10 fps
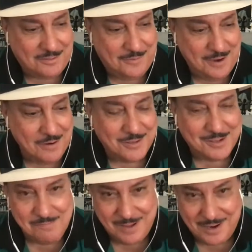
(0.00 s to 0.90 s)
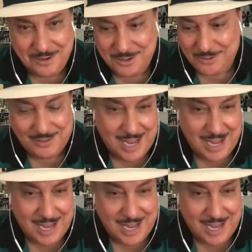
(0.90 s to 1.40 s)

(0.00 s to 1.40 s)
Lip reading: fierce competitors,